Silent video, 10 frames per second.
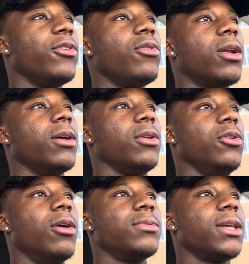You got to, you
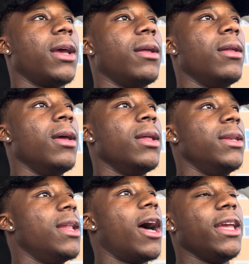know what I'm saying,
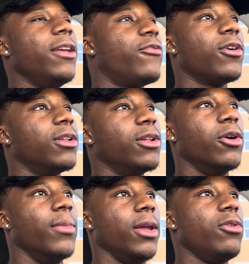not eat for a little
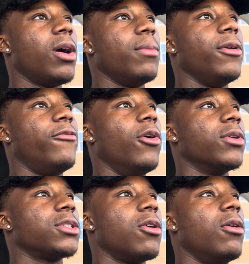bit. You got to be
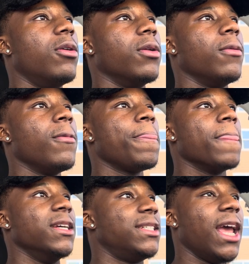focused on
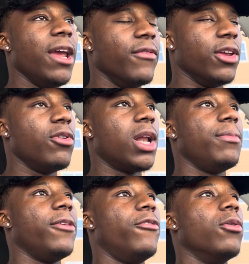saving. You got to
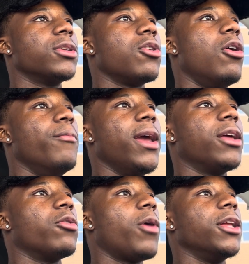be focused on making
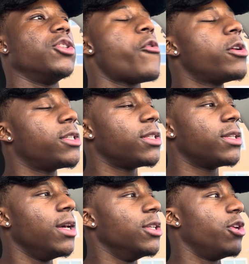the right choices
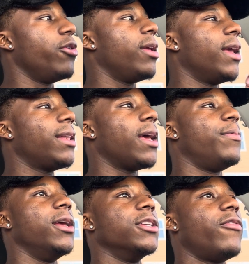so you can get that
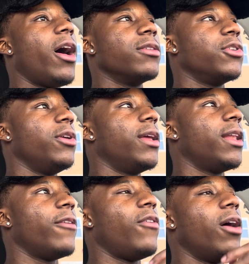PS5, so you can get
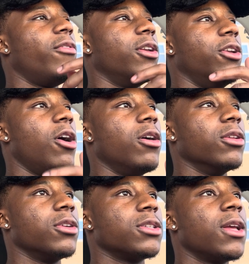that
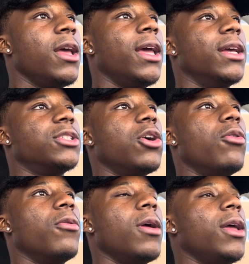$500. And
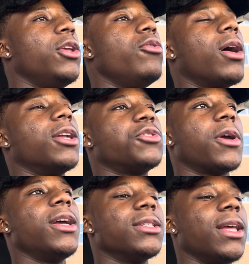so you got to
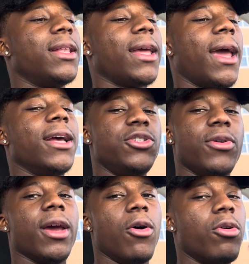translate that. As you
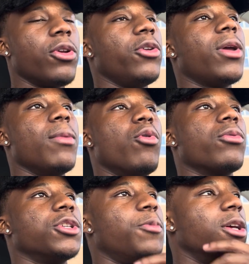get older, you get more
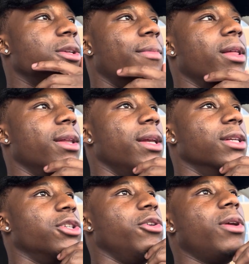
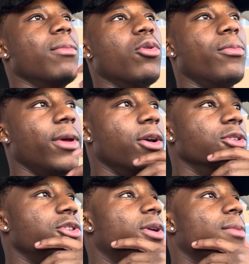responsibilities. So you get more
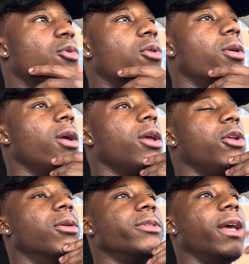bills, you get more, you
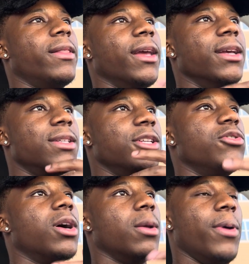know what I'm saying, things that you
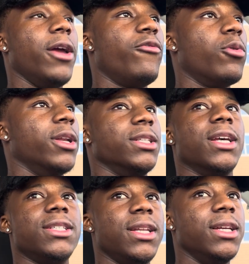got to pay for,
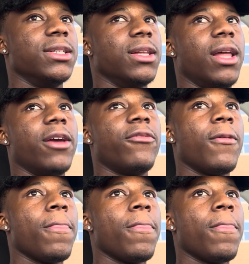necessities in life.